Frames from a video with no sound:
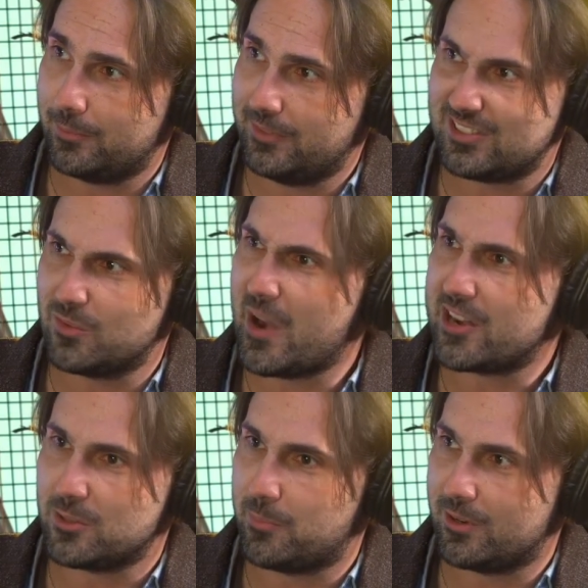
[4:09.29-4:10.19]
That's the
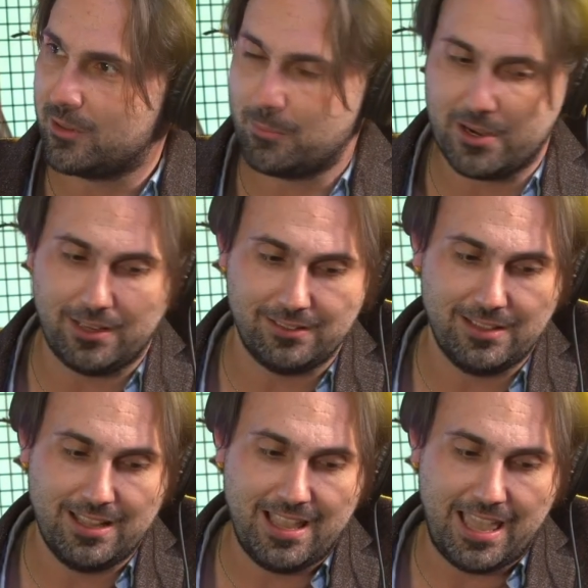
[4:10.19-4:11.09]
rational part of the brain,
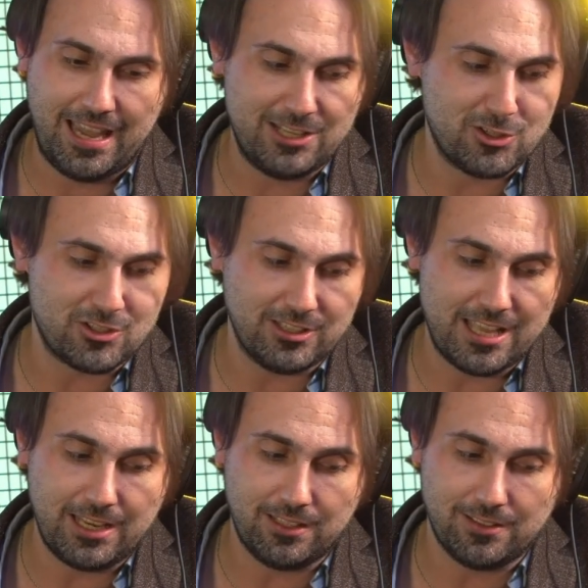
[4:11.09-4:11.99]
and it's just
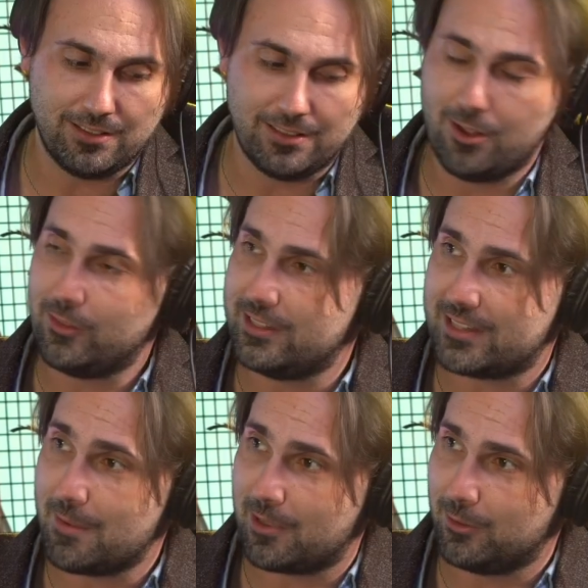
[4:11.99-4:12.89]
letting all these
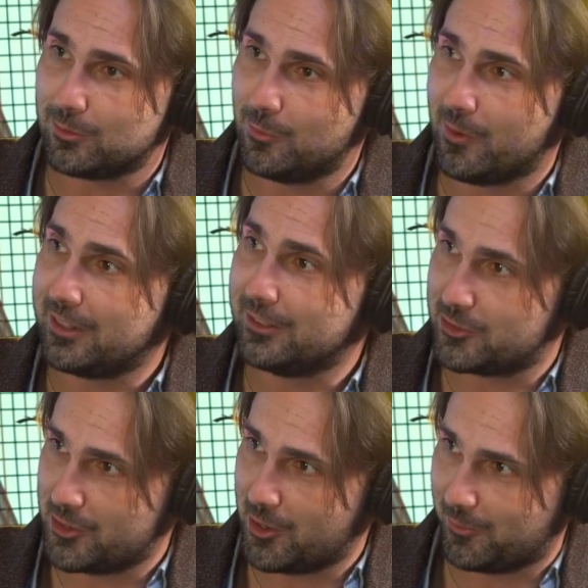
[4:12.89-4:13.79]
chemicals run the
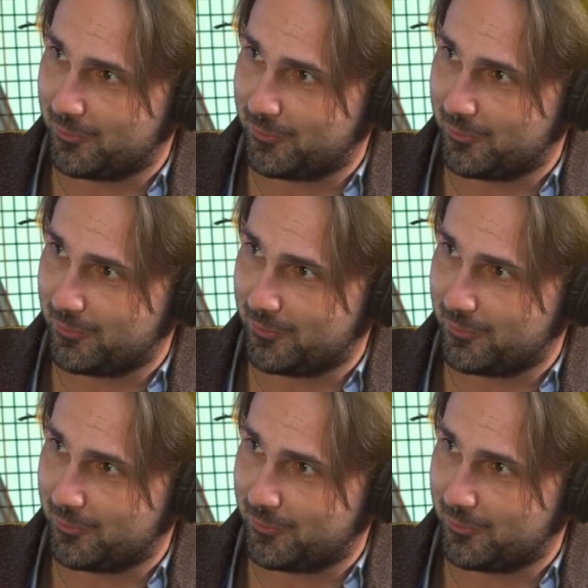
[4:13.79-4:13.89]
show.